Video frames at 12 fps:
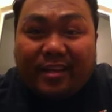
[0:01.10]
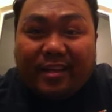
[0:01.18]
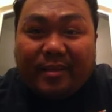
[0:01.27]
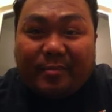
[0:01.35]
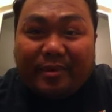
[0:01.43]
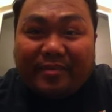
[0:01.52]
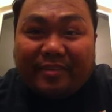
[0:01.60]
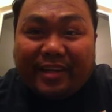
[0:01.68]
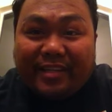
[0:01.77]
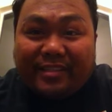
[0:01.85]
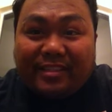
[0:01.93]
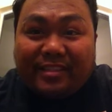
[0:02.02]
Hey beer
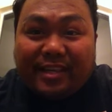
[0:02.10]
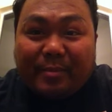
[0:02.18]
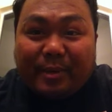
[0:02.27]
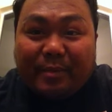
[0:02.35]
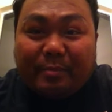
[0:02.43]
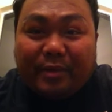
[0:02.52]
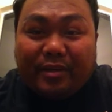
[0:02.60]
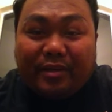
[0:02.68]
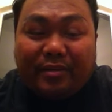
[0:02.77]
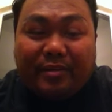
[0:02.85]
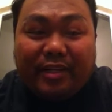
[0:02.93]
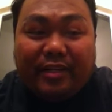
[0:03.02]
fans, it's Epic Beer
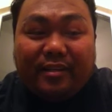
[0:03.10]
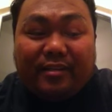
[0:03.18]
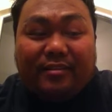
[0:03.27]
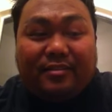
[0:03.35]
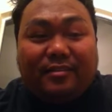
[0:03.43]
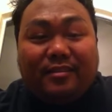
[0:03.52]
Dude here.